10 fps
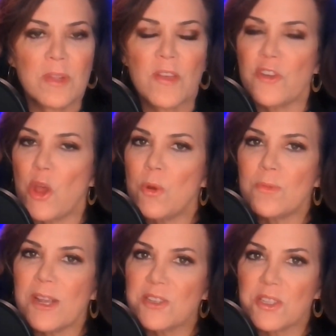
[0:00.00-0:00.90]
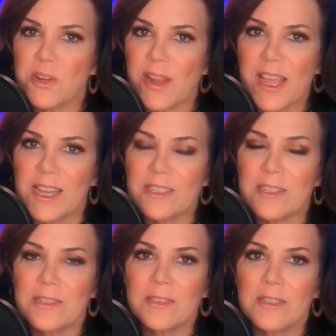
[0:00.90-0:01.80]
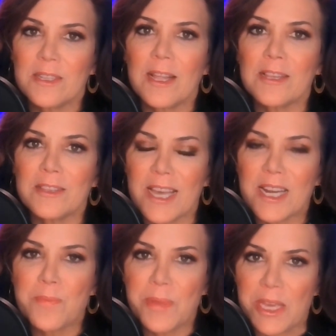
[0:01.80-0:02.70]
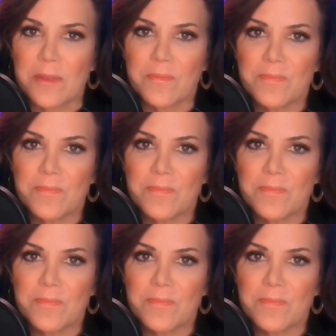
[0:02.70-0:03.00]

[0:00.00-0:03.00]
If no one raises their hand, let it be.